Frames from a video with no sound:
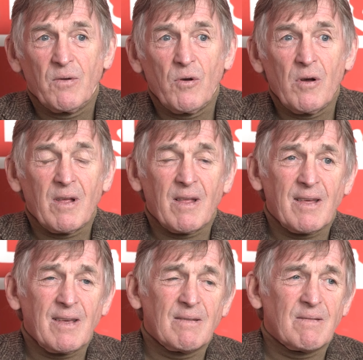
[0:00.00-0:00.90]
No, I
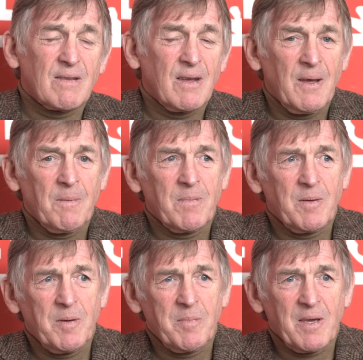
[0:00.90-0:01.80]
think
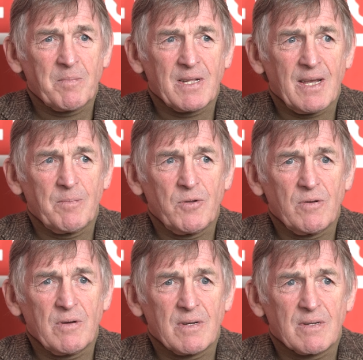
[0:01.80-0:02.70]
maybe make my
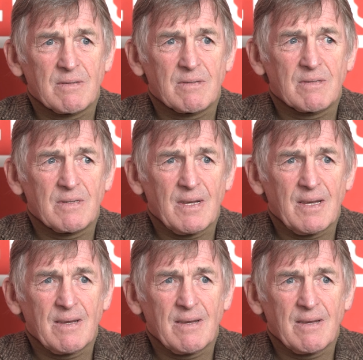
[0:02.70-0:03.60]
debut
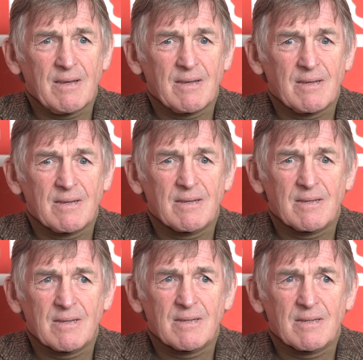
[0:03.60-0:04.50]
at
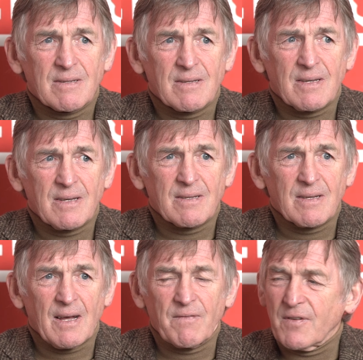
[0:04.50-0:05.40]

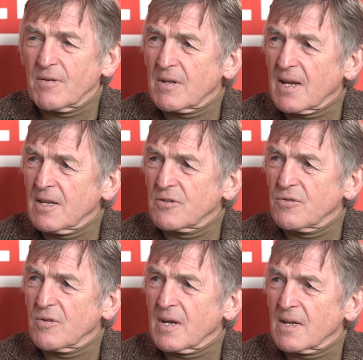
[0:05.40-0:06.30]
Anfield
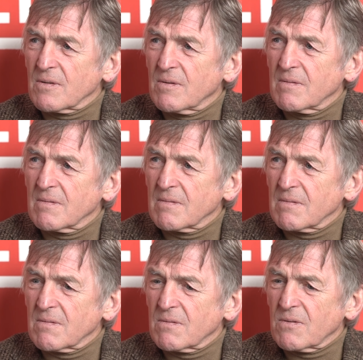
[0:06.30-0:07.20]
against Newcastle.
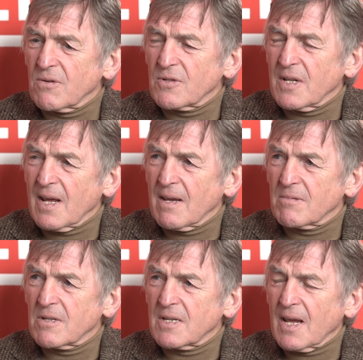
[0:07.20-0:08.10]
Tuesday night,
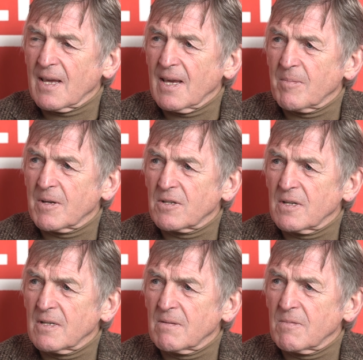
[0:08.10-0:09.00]
it was the 2nd game of the
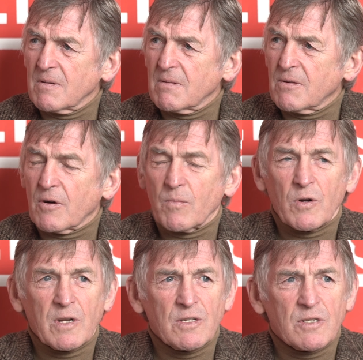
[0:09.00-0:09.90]
season. We'd drawn
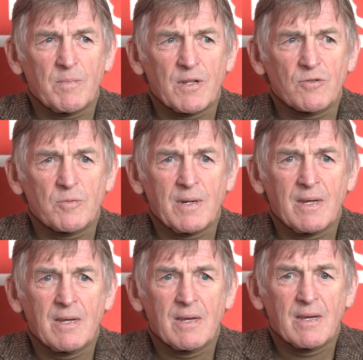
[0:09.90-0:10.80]
1 each at Middlesbrough,
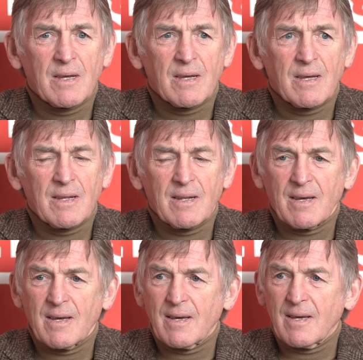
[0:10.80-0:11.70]

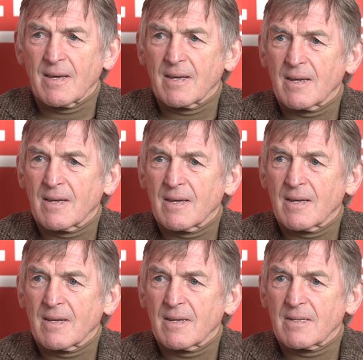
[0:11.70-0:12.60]
and
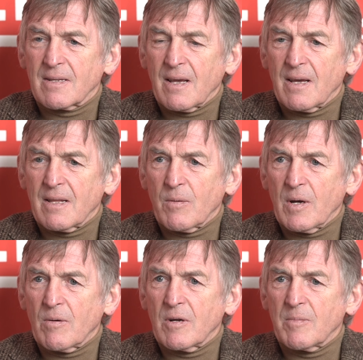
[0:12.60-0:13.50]
to get the
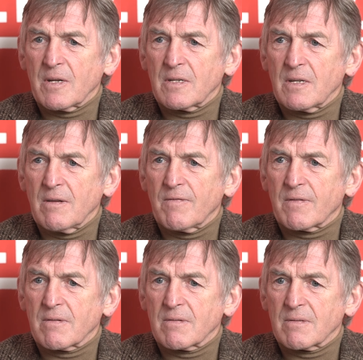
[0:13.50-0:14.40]
welcome I
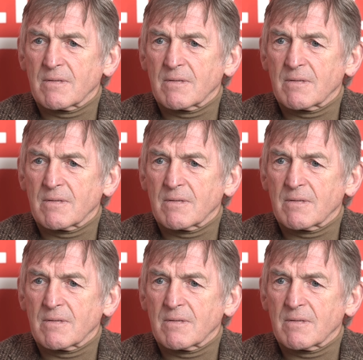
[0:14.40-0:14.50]
received